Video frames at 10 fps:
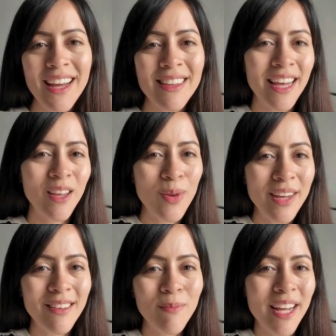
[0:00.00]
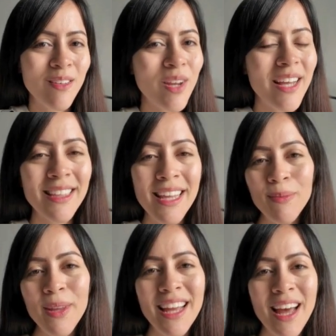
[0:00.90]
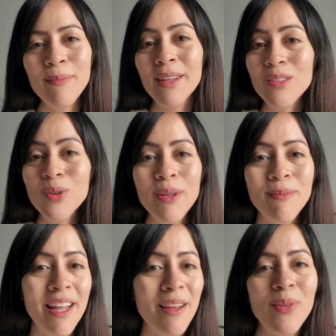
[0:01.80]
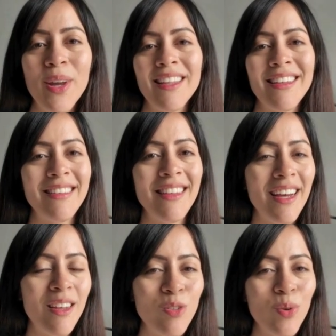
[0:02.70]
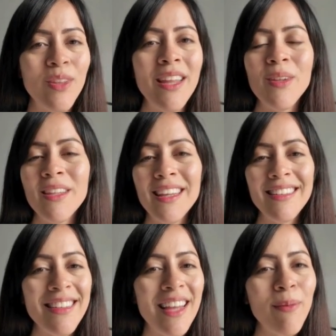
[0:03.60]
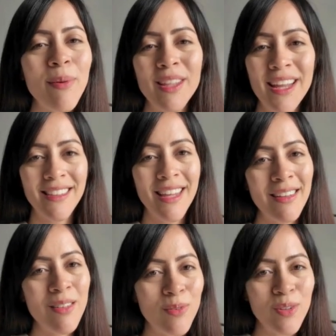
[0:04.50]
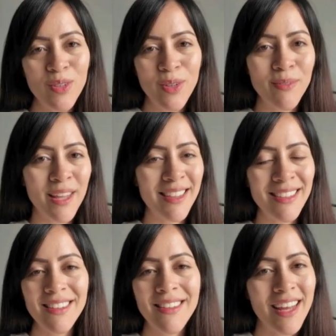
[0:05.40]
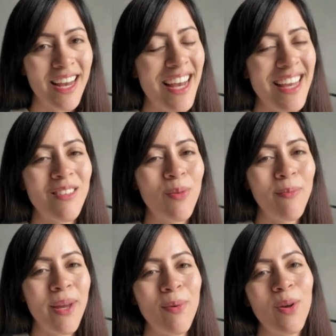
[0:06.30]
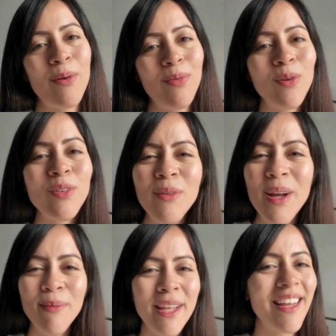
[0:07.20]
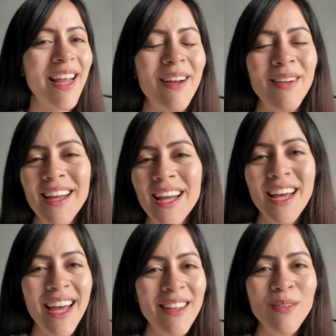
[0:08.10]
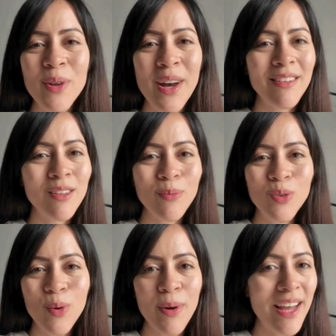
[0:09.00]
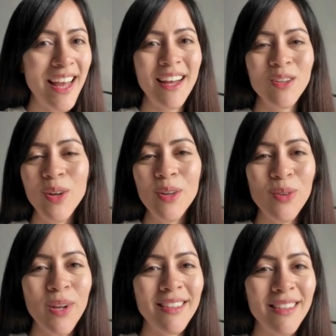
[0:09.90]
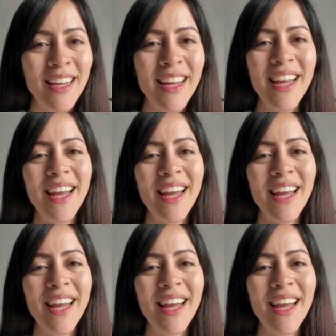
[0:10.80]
The ingredients penetrate deeply, helping to eliminate fungus, soothe irritation, and protect against future infections. Here's what people love most about MetaNail. It's fast absorbing and non-greasy.